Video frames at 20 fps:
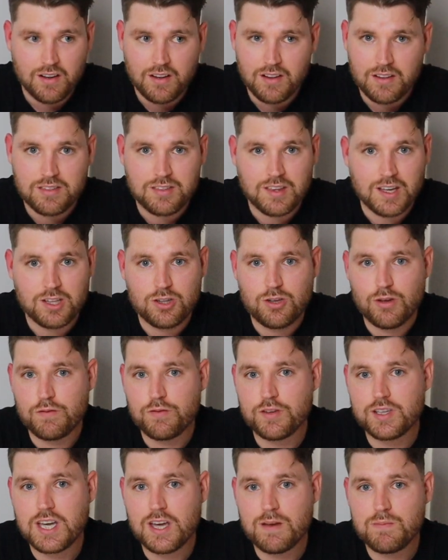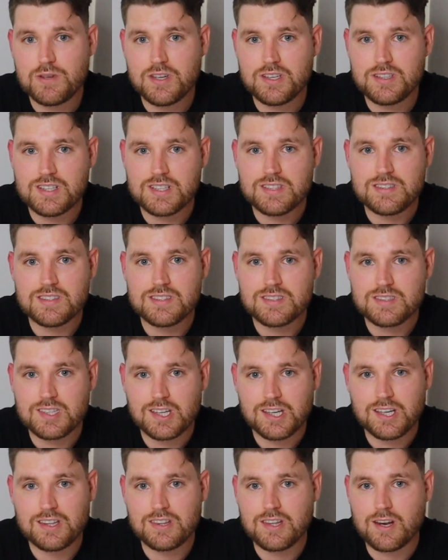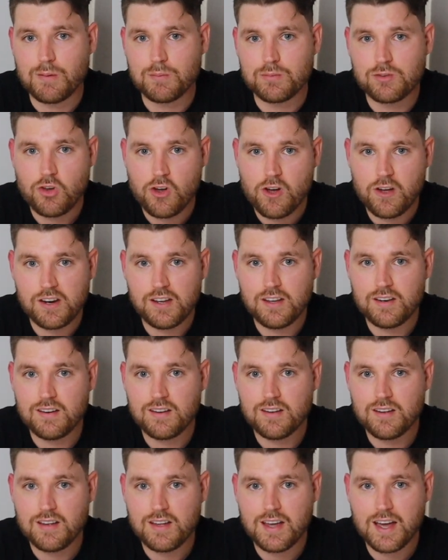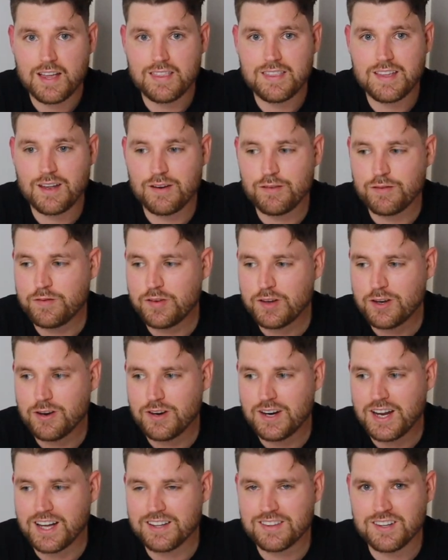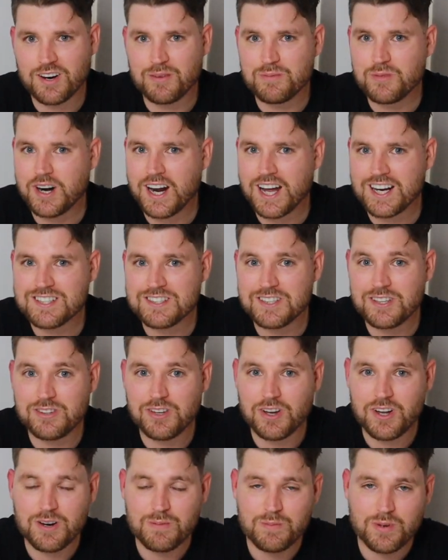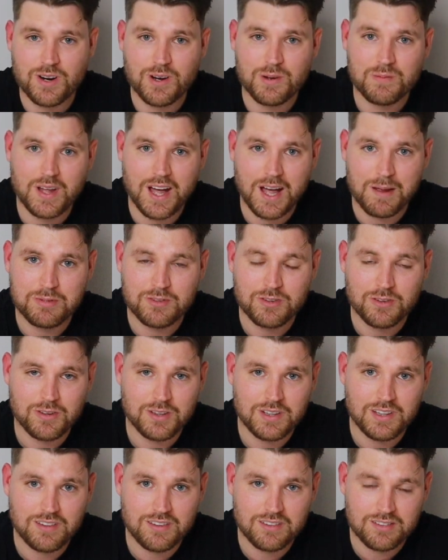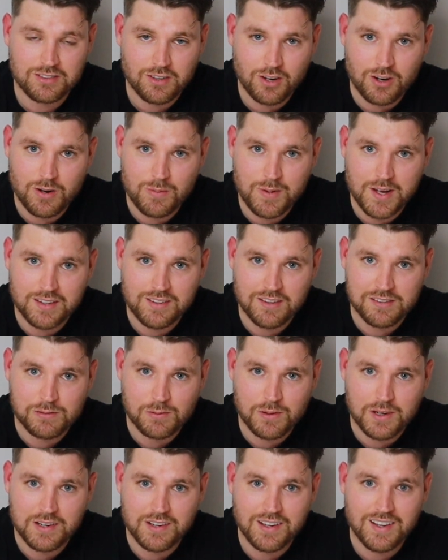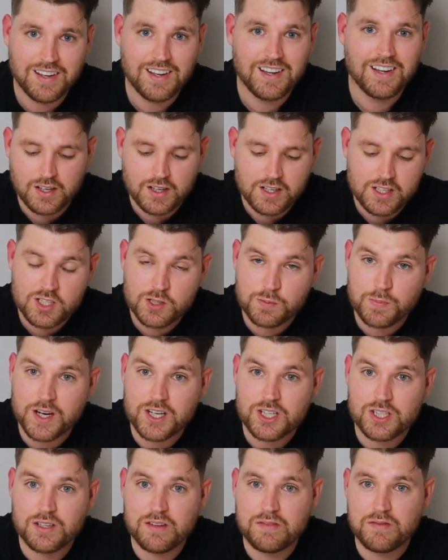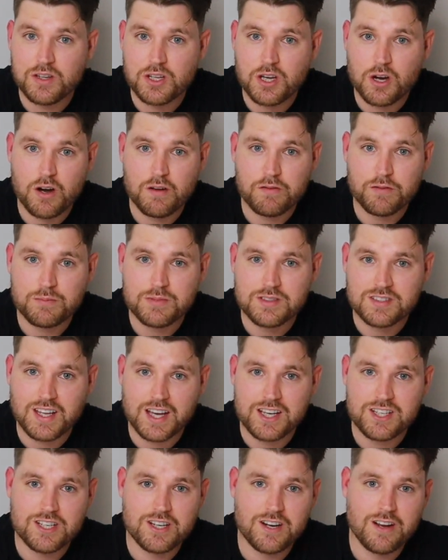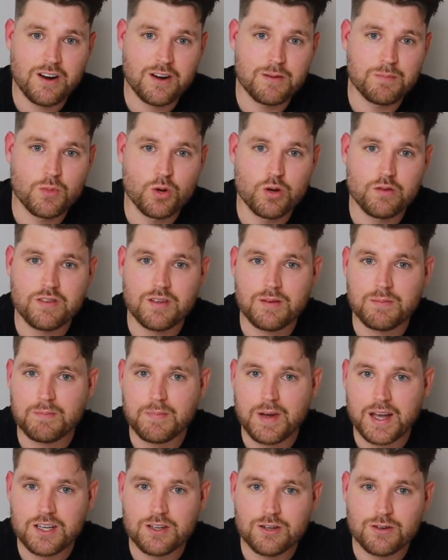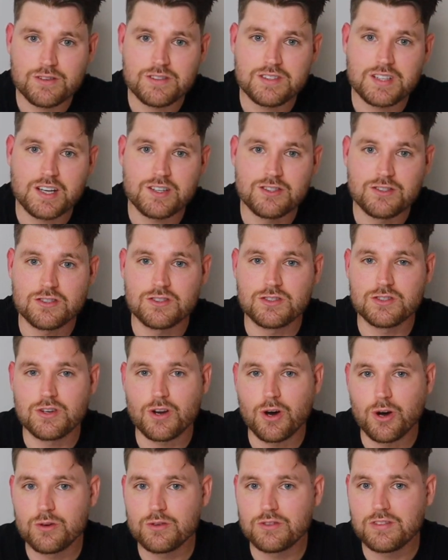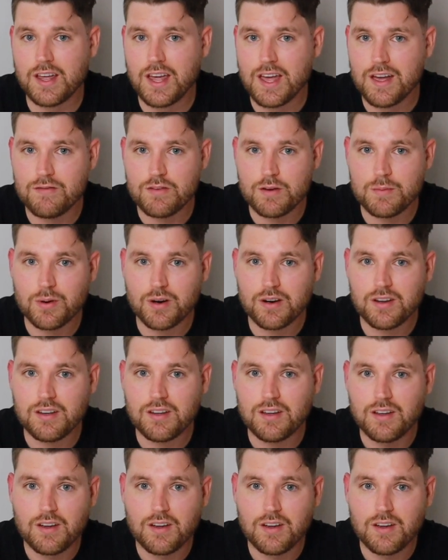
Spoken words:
Thank you for keeping your distance, thinking that I'm turning, and then figuring out that I'm not actually turning, but I'm absolutely sorry about this one. Especially if you're going from stationary to moving, make your intentions known to everybody.